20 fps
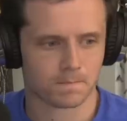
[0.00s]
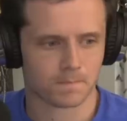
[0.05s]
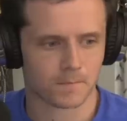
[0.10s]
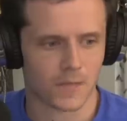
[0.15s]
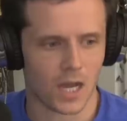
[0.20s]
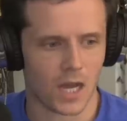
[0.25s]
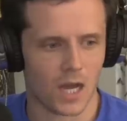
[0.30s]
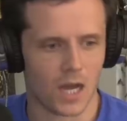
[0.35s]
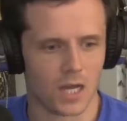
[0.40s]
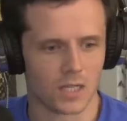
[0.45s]

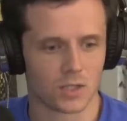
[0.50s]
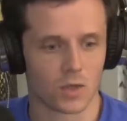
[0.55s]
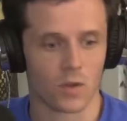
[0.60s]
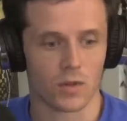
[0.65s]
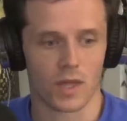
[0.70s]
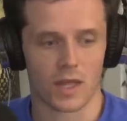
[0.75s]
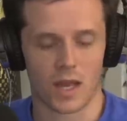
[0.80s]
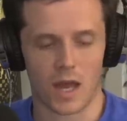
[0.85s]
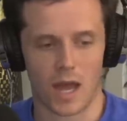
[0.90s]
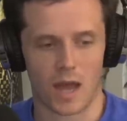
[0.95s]
So
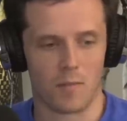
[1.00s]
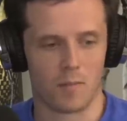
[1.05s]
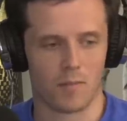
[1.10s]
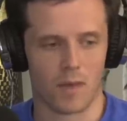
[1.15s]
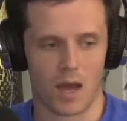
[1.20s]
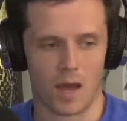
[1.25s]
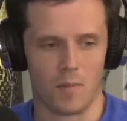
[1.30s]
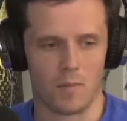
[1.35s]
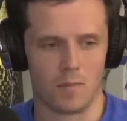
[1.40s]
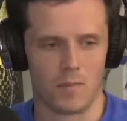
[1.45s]
then
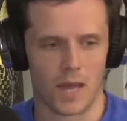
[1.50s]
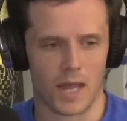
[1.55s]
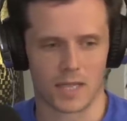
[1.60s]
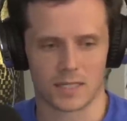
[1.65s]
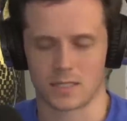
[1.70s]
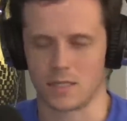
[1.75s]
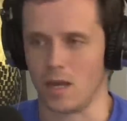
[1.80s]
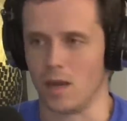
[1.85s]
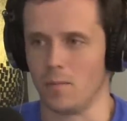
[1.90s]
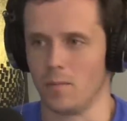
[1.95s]
I'm
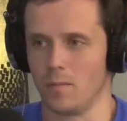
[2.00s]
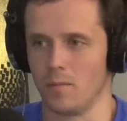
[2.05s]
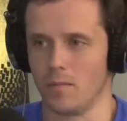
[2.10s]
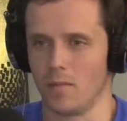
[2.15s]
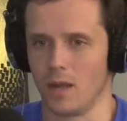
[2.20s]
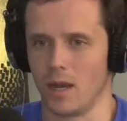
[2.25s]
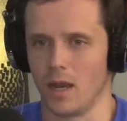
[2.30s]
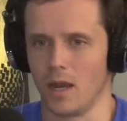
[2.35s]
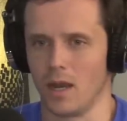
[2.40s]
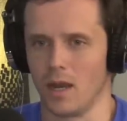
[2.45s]
next up,
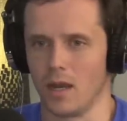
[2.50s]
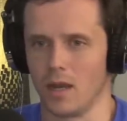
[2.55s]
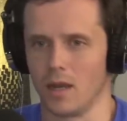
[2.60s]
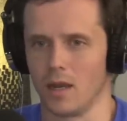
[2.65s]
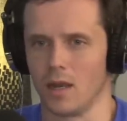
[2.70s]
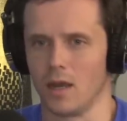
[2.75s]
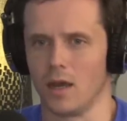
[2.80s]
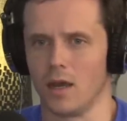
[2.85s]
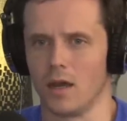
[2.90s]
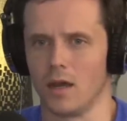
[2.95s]
and
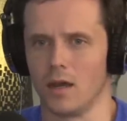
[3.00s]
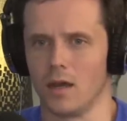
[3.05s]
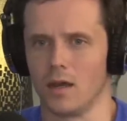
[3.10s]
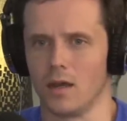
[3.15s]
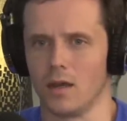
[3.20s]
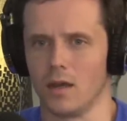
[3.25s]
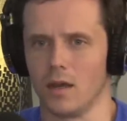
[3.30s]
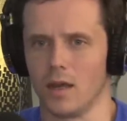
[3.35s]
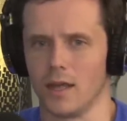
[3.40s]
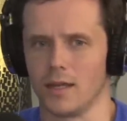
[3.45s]

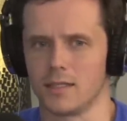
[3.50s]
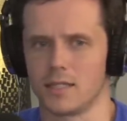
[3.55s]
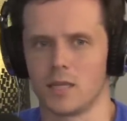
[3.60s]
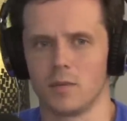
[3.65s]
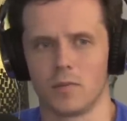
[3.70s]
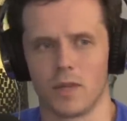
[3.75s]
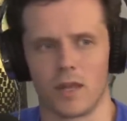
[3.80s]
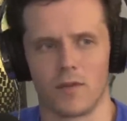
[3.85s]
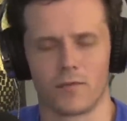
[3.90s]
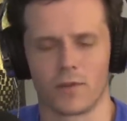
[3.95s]

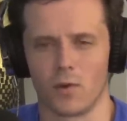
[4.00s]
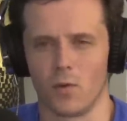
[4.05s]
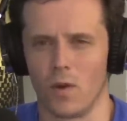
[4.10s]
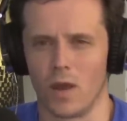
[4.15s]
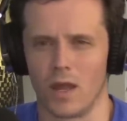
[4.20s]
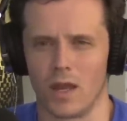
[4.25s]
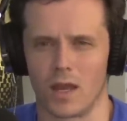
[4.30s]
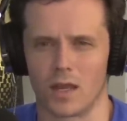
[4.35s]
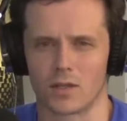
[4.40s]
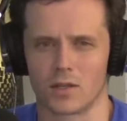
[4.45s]
Tim Lamphere
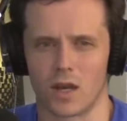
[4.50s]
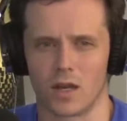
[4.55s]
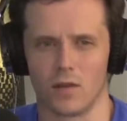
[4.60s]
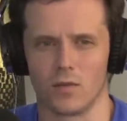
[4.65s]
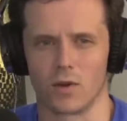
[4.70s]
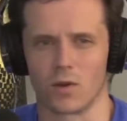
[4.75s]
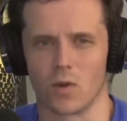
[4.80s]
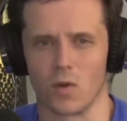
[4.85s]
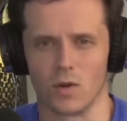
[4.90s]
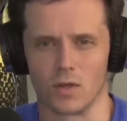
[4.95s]
went, and I tried
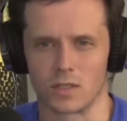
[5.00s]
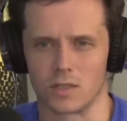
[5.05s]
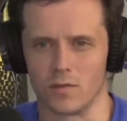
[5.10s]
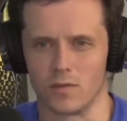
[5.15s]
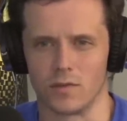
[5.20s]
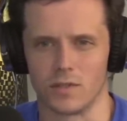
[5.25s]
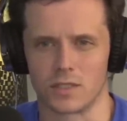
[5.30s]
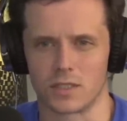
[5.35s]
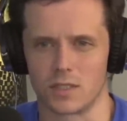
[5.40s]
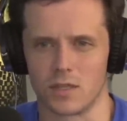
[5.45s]
to record
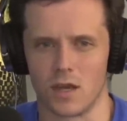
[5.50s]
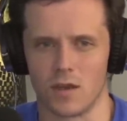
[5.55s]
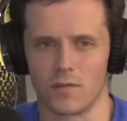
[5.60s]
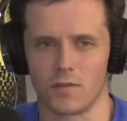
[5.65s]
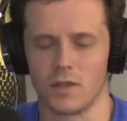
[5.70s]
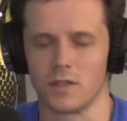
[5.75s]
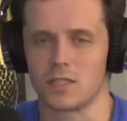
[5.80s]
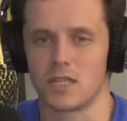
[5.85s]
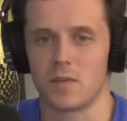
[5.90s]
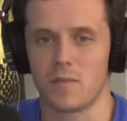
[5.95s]
some of his
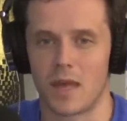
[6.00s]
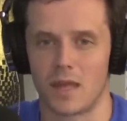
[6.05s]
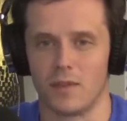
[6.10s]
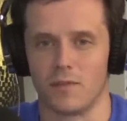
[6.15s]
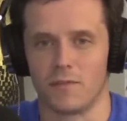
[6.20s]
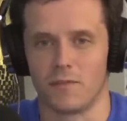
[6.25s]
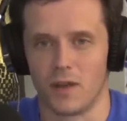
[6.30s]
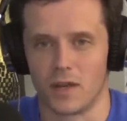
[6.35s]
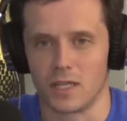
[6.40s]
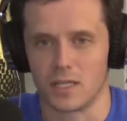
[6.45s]
stuff. Tim had
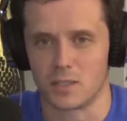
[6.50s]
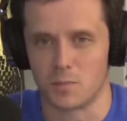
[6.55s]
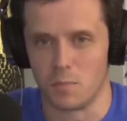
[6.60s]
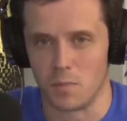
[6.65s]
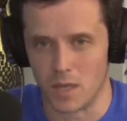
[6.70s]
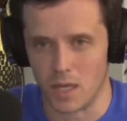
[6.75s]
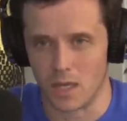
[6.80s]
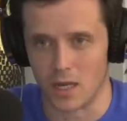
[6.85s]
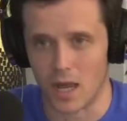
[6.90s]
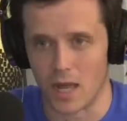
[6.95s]
the funniest
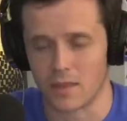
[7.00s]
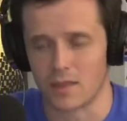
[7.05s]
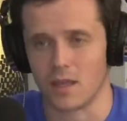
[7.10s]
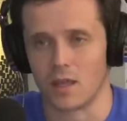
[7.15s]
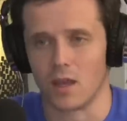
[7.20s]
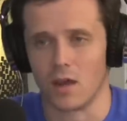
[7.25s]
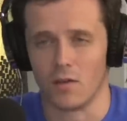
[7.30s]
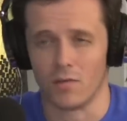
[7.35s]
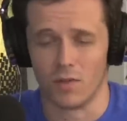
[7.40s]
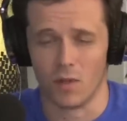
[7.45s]
bit, I
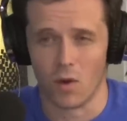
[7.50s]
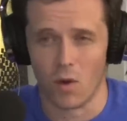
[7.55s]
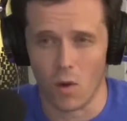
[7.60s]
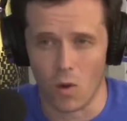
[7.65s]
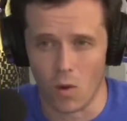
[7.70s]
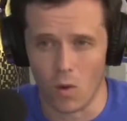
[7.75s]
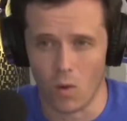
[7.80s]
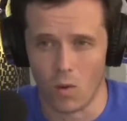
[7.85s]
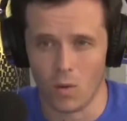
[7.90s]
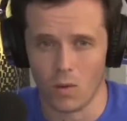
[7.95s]
think, of the
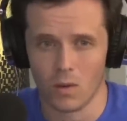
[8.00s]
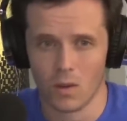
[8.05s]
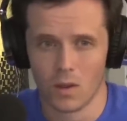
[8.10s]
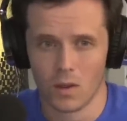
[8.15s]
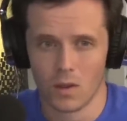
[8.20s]
whole